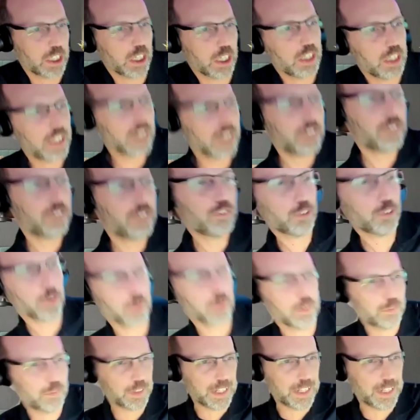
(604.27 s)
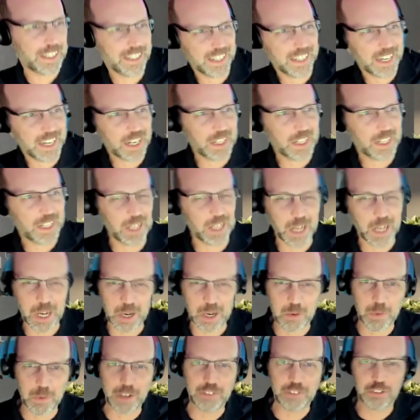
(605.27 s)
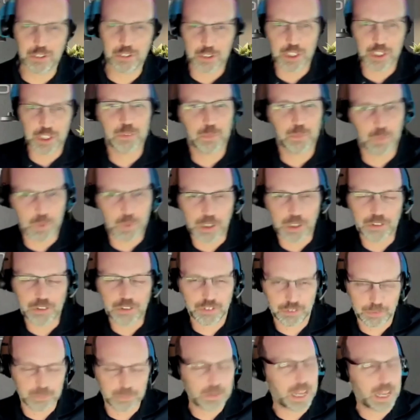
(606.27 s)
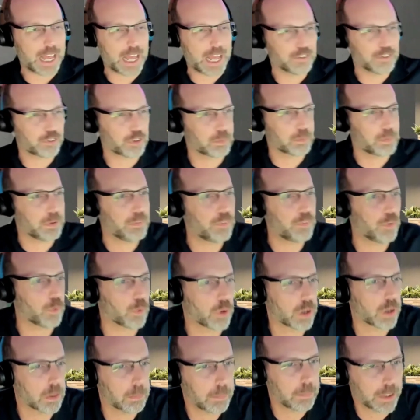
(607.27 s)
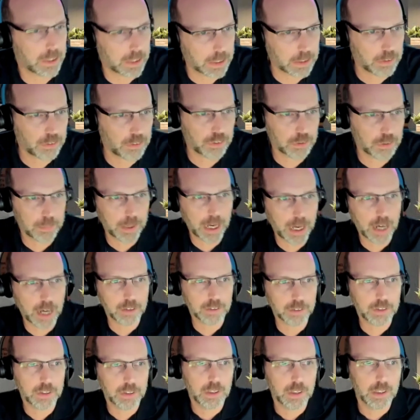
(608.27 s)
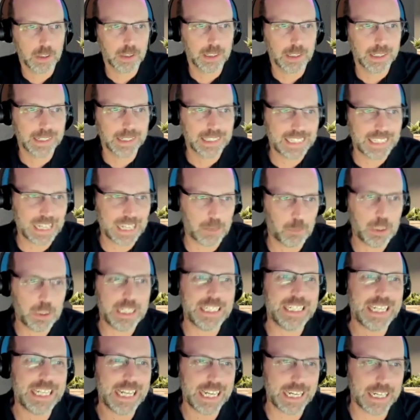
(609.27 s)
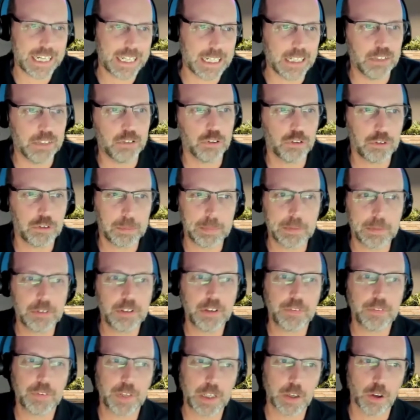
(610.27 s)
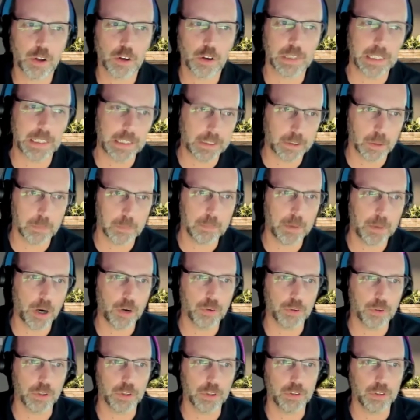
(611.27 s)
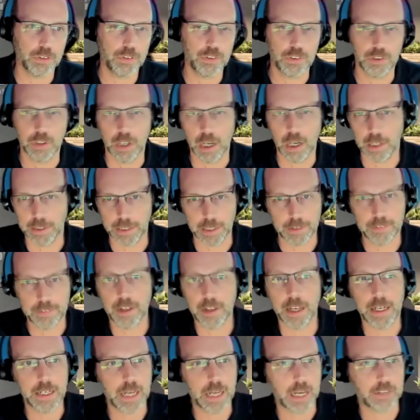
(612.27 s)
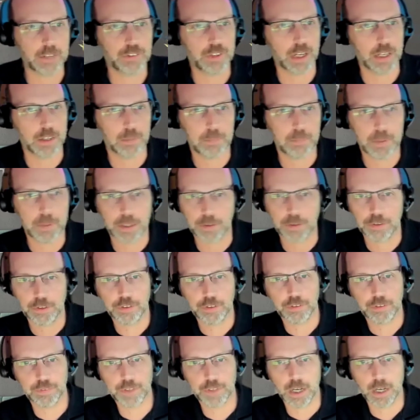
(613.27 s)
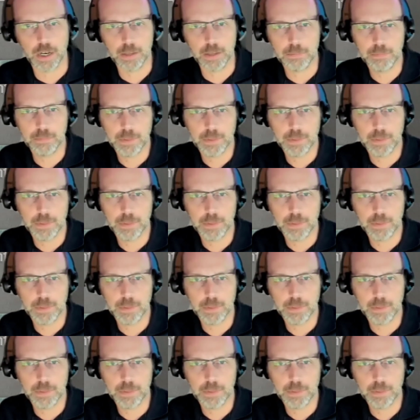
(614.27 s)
this is sort of a question that was answered before, but this is about, can we dig into specific login components that take extended periods of time?